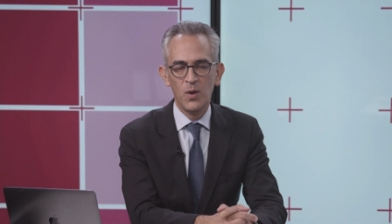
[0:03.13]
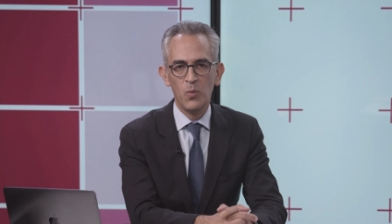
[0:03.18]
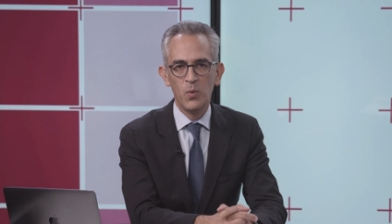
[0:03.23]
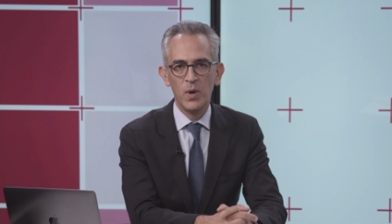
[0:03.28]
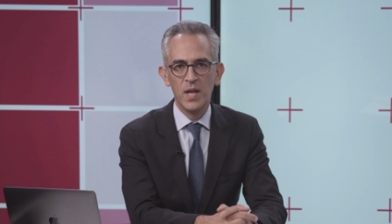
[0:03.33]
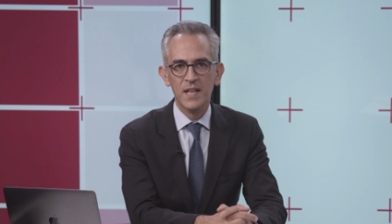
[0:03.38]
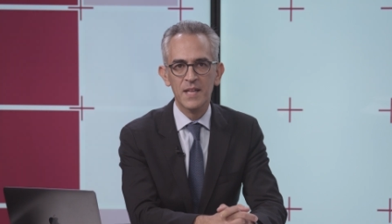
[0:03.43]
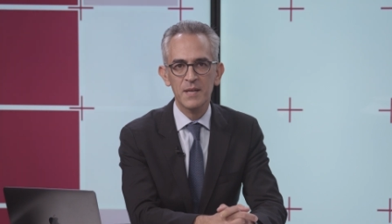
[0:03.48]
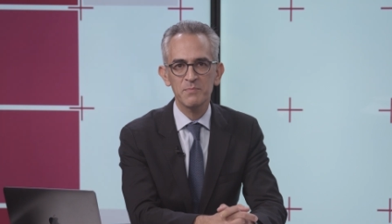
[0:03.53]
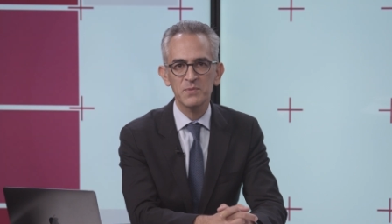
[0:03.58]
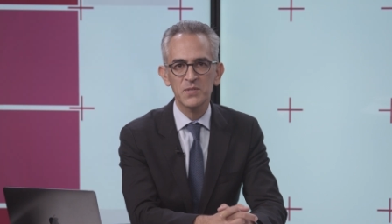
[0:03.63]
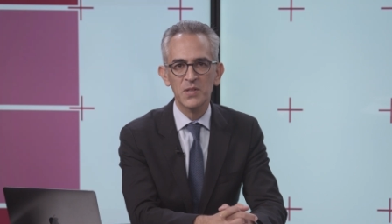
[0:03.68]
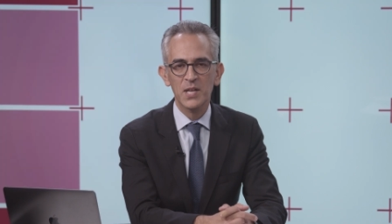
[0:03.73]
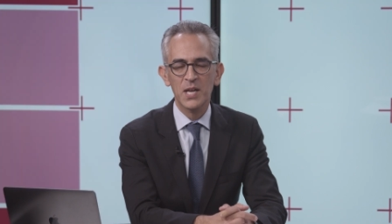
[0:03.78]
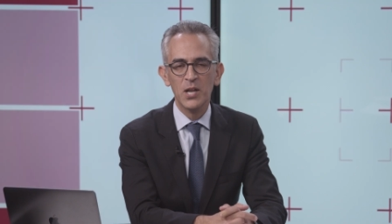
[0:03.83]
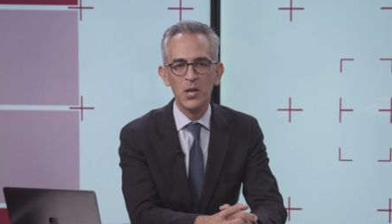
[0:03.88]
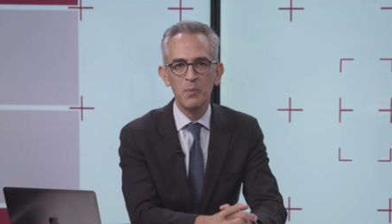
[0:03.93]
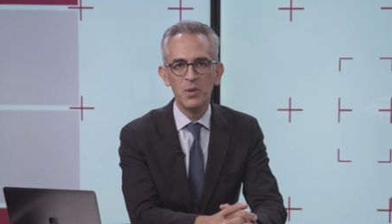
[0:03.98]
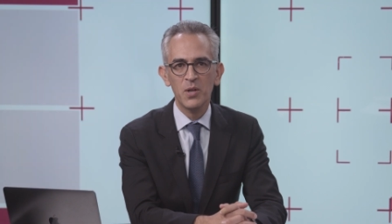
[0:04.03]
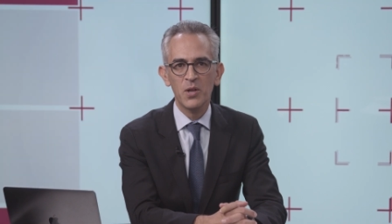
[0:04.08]
Welcome to the
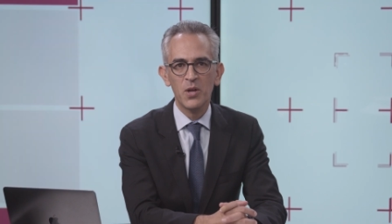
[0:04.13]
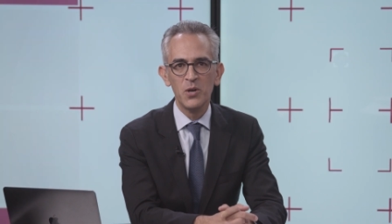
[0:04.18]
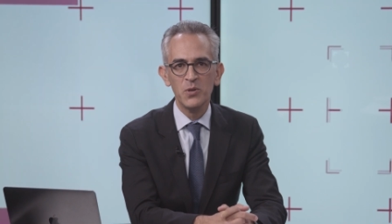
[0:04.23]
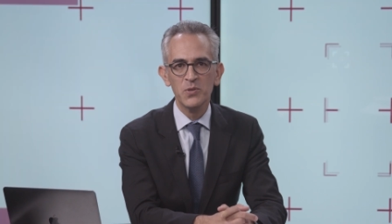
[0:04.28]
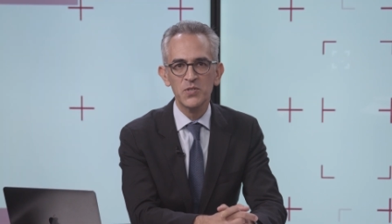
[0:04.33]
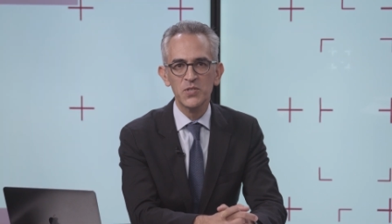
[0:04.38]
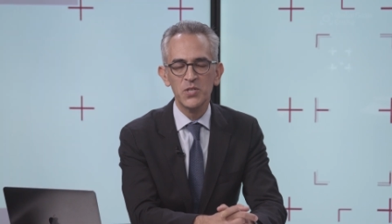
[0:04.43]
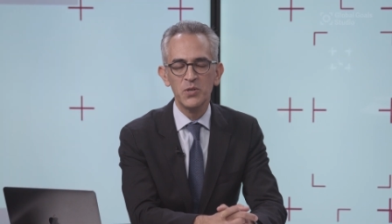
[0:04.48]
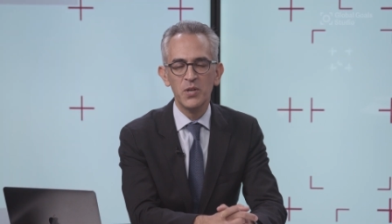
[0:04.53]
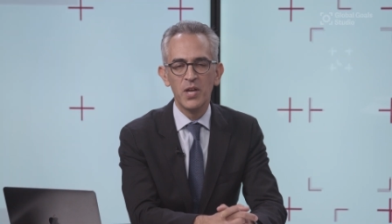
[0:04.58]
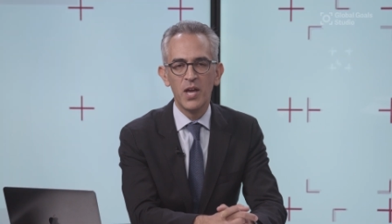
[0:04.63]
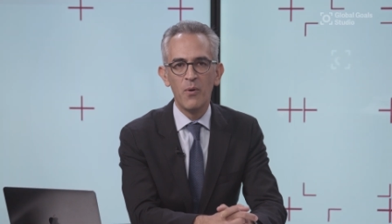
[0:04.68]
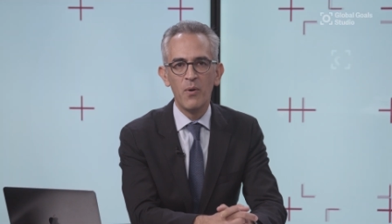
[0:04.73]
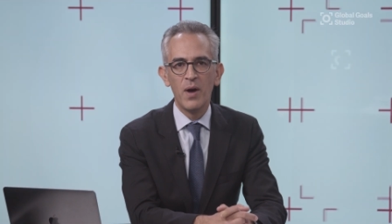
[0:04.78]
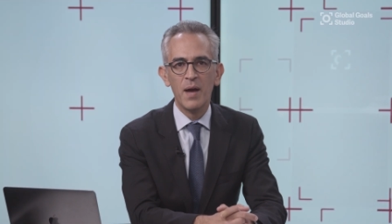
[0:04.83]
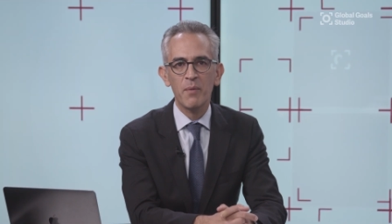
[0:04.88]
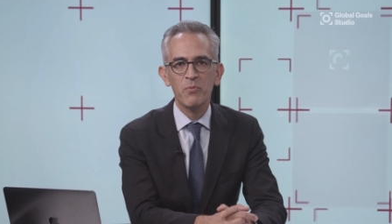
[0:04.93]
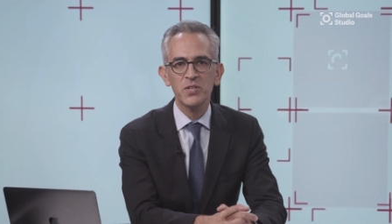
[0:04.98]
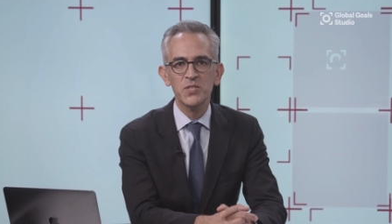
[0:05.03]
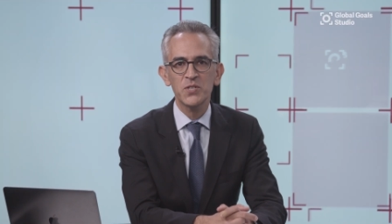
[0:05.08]
Global Goal Studio.
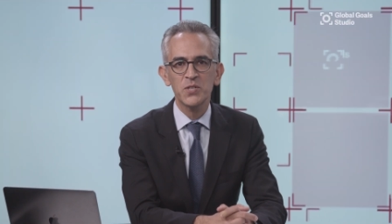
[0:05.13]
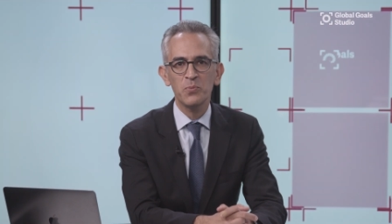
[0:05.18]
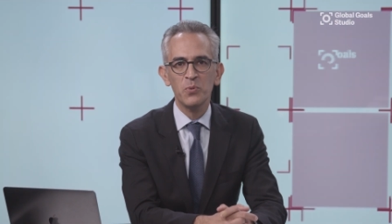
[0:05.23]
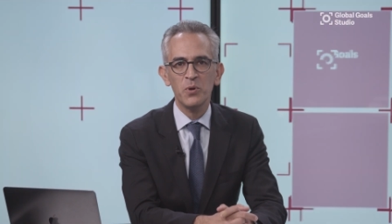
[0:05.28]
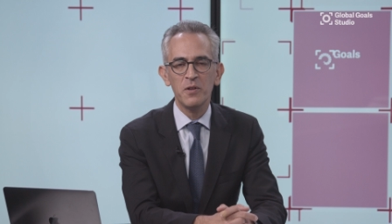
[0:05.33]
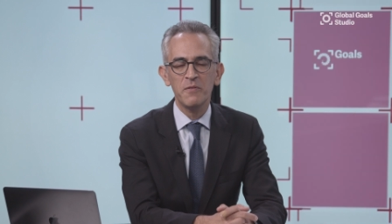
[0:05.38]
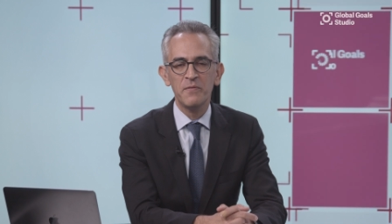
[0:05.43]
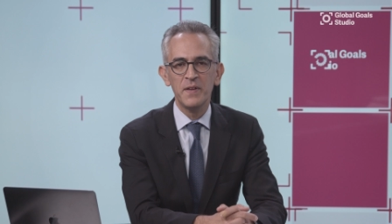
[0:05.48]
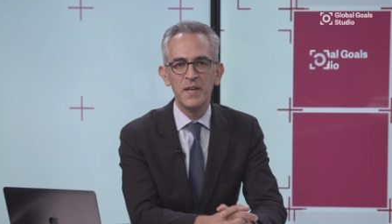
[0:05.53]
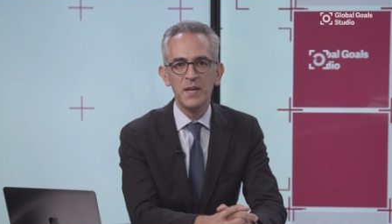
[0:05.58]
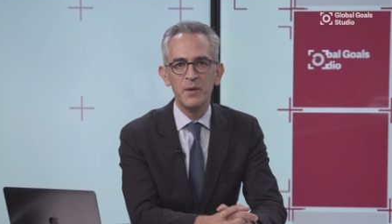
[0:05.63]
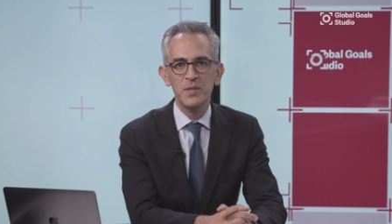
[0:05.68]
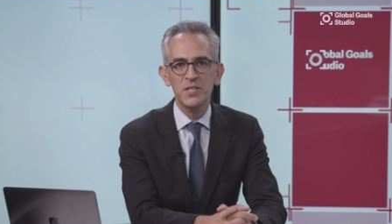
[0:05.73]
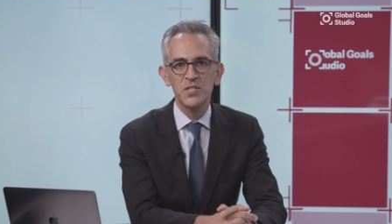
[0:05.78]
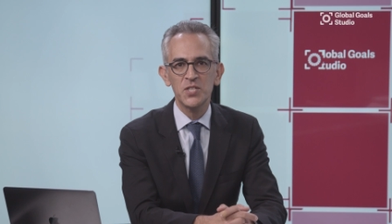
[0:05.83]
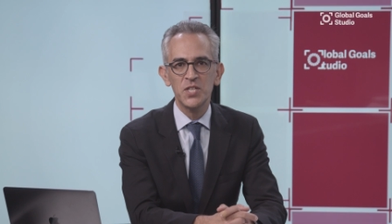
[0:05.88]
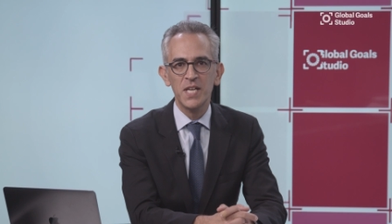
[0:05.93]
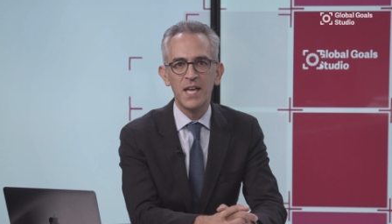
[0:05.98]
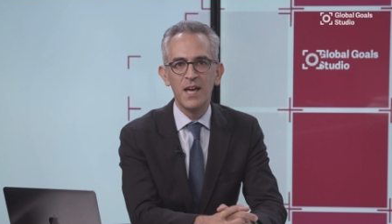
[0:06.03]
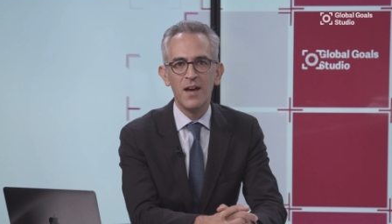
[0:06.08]
I'm Richard Wolf here with
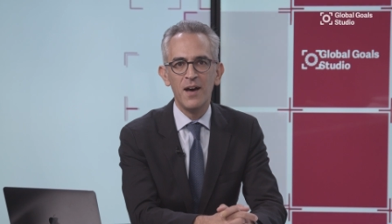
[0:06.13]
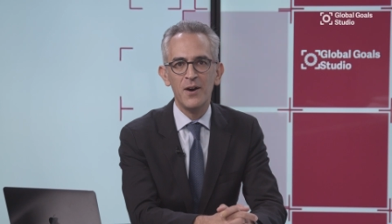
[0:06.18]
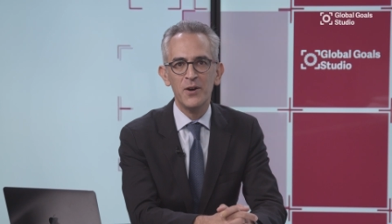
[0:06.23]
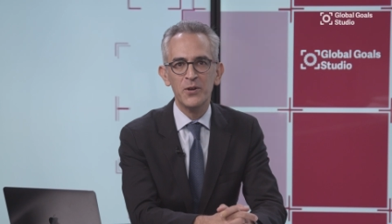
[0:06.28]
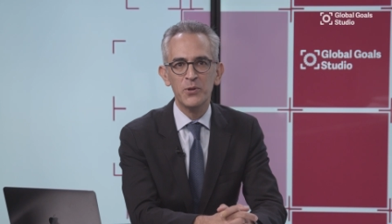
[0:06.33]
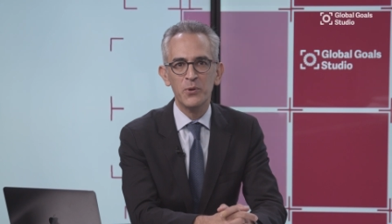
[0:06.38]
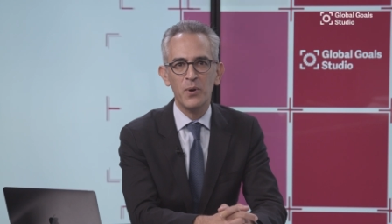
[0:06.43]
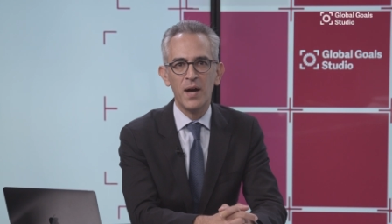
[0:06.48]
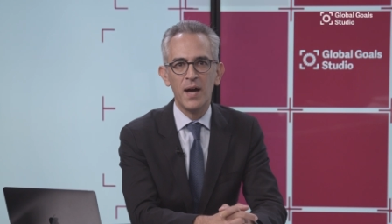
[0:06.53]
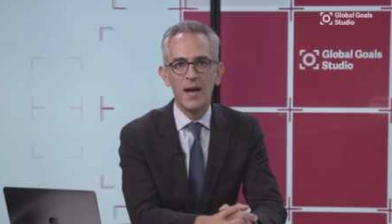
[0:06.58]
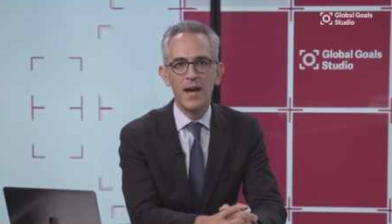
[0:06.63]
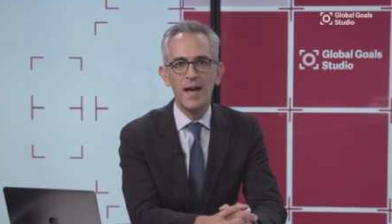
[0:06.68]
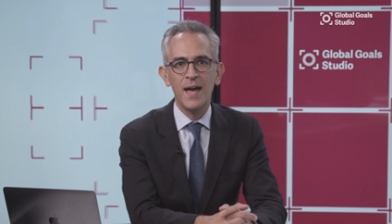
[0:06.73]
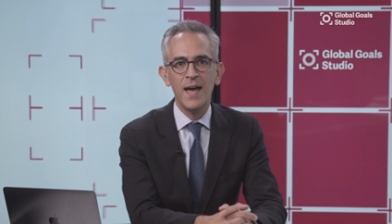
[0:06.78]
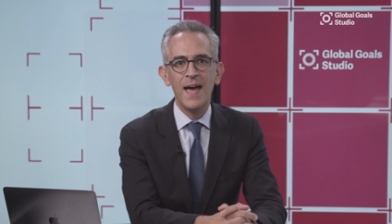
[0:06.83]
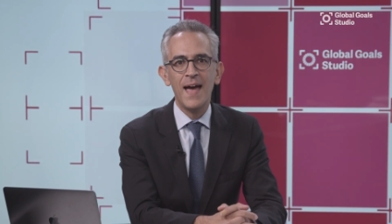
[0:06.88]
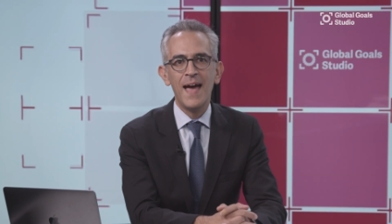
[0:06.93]
Chika Odua.